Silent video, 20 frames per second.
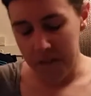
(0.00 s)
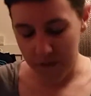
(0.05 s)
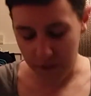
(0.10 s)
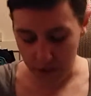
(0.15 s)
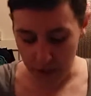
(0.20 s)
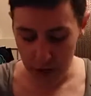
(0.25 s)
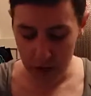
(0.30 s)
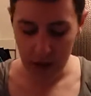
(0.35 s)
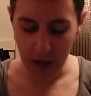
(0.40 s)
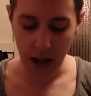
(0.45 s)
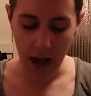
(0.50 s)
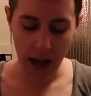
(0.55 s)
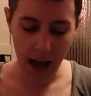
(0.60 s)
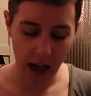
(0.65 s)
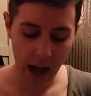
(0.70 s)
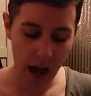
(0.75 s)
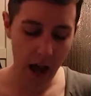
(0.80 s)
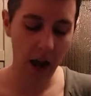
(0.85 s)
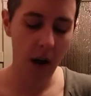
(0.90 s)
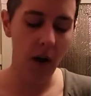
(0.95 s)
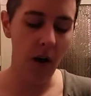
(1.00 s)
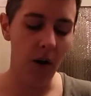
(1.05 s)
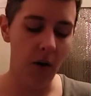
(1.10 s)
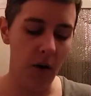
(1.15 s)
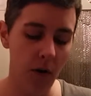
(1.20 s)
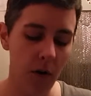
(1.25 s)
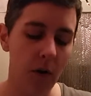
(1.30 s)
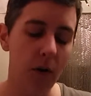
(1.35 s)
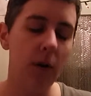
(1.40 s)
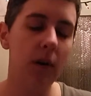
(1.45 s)
For
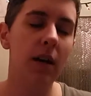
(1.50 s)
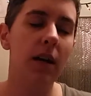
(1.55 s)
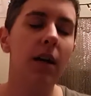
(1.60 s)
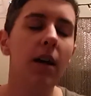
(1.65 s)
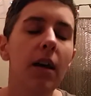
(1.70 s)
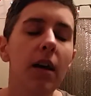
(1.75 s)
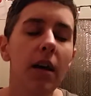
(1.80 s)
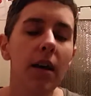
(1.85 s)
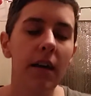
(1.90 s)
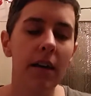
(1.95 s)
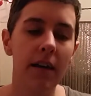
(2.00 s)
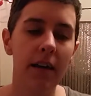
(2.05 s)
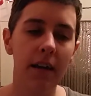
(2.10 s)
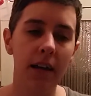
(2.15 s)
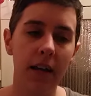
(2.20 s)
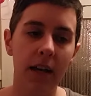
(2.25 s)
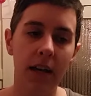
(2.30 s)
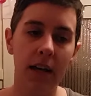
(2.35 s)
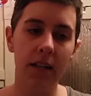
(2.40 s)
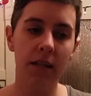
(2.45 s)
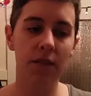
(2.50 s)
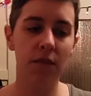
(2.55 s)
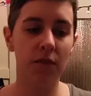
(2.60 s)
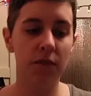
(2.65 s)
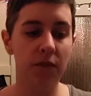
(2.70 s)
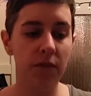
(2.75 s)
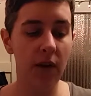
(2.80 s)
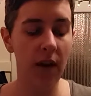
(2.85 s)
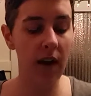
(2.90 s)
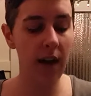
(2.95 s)
now,
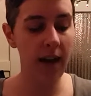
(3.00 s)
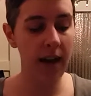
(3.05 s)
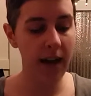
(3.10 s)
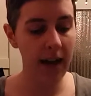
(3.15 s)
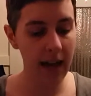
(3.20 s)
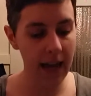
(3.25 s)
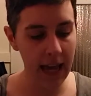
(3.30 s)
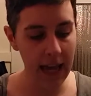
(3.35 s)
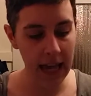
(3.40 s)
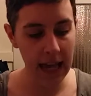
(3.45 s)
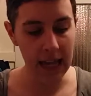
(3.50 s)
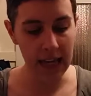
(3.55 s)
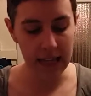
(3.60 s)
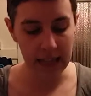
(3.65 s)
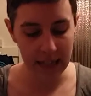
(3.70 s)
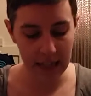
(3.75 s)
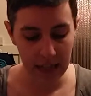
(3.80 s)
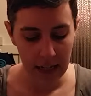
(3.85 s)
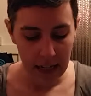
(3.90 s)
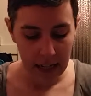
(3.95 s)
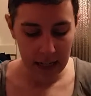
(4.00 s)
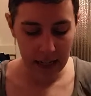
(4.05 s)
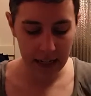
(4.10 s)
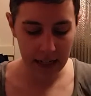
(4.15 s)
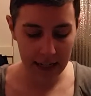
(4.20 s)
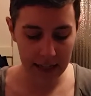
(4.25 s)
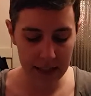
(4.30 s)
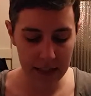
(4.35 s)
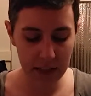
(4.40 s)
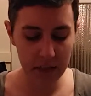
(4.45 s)
it's fine,
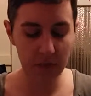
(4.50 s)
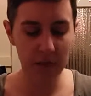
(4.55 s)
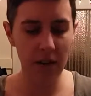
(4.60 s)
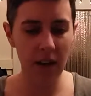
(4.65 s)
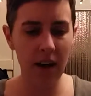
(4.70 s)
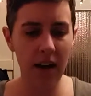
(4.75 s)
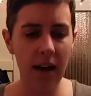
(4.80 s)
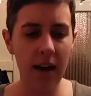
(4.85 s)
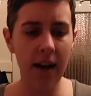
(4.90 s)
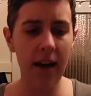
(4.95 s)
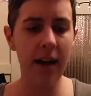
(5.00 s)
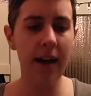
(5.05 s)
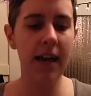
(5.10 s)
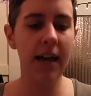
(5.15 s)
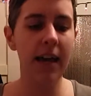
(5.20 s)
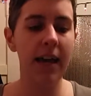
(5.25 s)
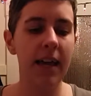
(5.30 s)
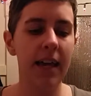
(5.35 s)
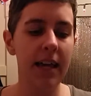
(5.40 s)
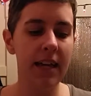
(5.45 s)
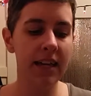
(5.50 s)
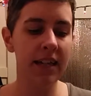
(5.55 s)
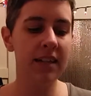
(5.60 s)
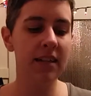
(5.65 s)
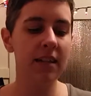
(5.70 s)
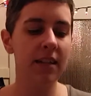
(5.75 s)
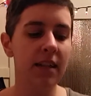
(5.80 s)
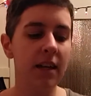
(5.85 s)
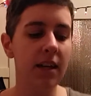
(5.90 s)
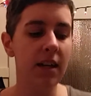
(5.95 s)
it's
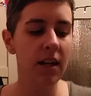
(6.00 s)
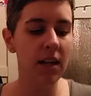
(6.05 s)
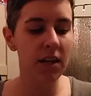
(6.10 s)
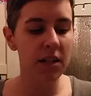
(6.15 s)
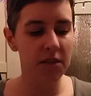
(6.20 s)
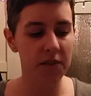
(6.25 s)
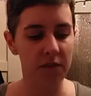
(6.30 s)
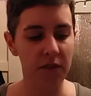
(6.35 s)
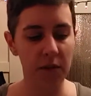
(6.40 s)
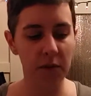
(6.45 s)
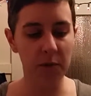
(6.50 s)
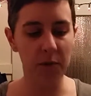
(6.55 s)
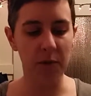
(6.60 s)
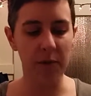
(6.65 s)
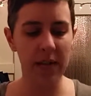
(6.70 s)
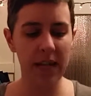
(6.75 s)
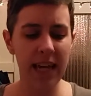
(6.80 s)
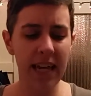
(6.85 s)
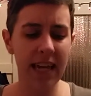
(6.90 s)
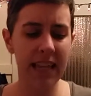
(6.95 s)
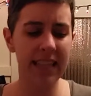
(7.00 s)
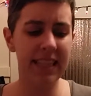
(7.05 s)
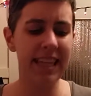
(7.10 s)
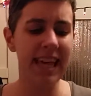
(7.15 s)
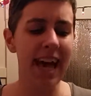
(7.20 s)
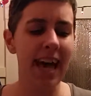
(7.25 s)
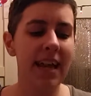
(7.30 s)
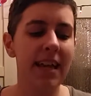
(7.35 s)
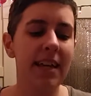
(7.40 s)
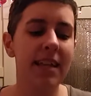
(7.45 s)
fine. For
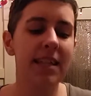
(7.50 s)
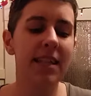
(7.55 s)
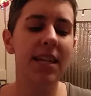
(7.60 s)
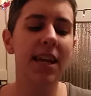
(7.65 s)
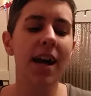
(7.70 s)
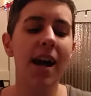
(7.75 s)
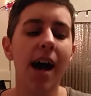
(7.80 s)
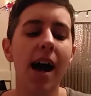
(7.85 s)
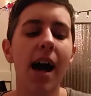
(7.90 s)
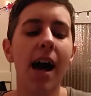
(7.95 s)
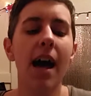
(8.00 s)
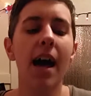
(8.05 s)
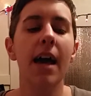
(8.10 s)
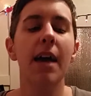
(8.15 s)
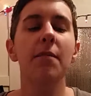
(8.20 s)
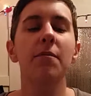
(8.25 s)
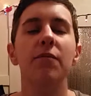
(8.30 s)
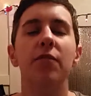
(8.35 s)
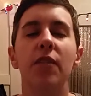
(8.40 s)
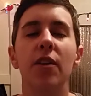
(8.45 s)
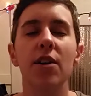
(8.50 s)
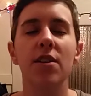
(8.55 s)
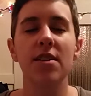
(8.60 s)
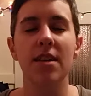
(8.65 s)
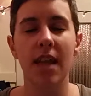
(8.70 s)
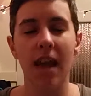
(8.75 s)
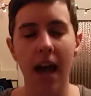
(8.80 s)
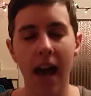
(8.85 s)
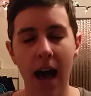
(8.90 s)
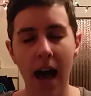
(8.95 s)
weeks at a time,
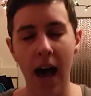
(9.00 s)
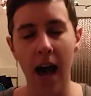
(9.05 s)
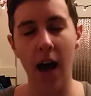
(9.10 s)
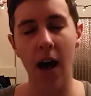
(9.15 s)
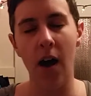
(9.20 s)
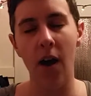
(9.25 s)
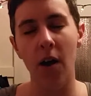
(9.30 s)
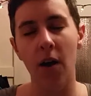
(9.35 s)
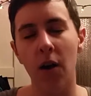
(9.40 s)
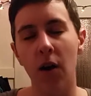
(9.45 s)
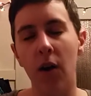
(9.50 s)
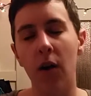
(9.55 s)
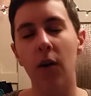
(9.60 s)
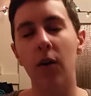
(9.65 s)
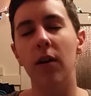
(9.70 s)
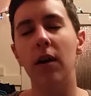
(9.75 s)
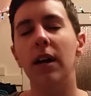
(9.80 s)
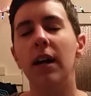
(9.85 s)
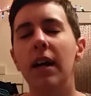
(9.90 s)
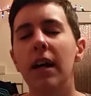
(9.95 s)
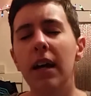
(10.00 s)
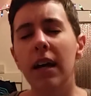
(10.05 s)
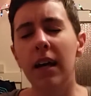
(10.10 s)
for now,